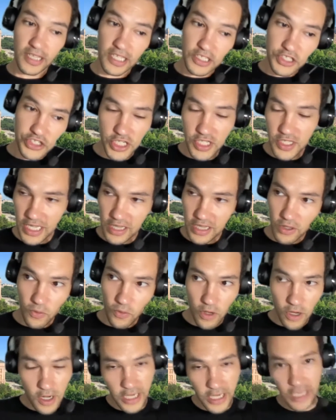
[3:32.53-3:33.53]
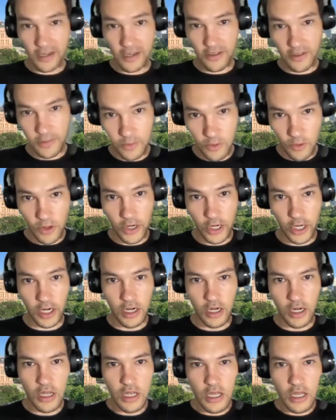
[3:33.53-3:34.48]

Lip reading: that she's at the wrong end of the border.